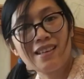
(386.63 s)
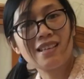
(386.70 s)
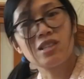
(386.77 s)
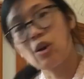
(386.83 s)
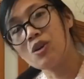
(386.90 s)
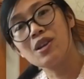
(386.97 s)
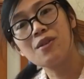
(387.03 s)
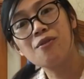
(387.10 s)
it's
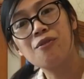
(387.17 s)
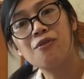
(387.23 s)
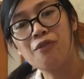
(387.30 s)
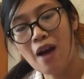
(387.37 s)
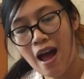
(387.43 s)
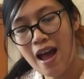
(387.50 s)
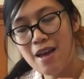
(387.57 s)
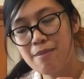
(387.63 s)
only
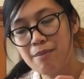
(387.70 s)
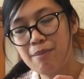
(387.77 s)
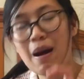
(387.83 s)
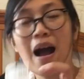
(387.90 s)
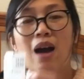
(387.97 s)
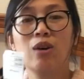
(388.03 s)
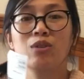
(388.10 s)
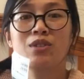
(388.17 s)

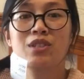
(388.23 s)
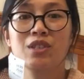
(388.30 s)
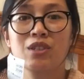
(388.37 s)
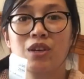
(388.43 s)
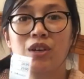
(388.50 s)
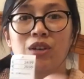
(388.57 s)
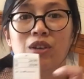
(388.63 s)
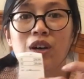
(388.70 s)
£5, you
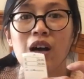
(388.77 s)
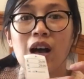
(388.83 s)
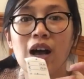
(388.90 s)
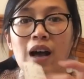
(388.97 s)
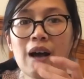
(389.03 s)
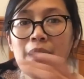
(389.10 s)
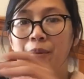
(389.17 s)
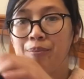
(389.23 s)
know.
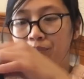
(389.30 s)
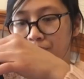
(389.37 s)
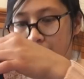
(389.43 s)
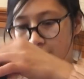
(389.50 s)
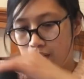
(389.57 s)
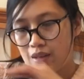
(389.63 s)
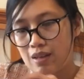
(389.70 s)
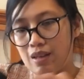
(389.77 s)

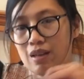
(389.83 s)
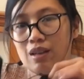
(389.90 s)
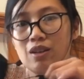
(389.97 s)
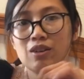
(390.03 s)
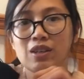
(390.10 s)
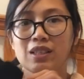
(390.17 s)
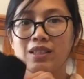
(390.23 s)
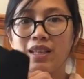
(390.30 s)

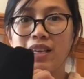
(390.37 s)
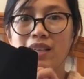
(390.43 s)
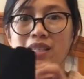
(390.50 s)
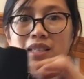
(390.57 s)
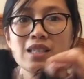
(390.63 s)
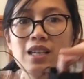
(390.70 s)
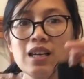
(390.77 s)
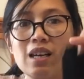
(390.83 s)
Look at
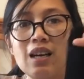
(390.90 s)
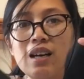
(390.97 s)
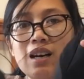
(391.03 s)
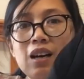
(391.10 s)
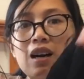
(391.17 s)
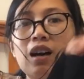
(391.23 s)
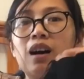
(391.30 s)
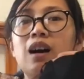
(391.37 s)
this.
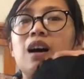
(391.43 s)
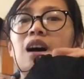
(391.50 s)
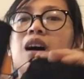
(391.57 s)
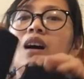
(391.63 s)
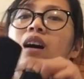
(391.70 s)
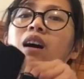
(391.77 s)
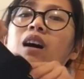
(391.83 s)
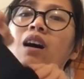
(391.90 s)

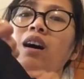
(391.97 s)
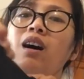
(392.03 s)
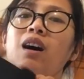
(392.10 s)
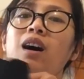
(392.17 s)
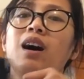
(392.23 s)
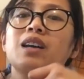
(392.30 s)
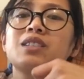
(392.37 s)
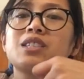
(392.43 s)
Oh,
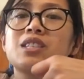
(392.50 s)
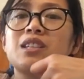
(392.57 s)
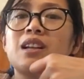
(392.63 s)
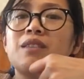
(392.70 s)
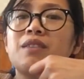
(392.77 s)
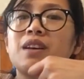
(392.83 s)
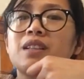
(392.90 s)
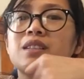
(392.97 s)
I just
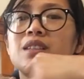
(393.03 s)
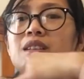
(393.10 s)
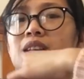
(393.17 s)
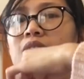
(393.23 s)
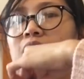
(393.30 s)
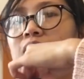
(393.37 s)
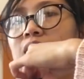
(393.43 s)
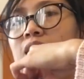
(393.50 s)
love it. Do
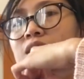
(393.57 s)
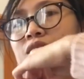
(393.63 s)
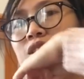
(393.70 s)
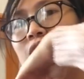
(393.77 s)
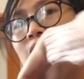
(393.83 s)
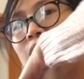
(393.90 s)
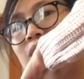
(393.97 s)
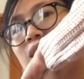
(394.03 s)
you
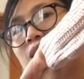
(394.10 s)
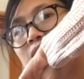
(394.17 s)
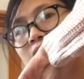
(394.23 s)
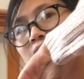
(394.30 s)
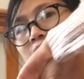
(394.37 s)
love it?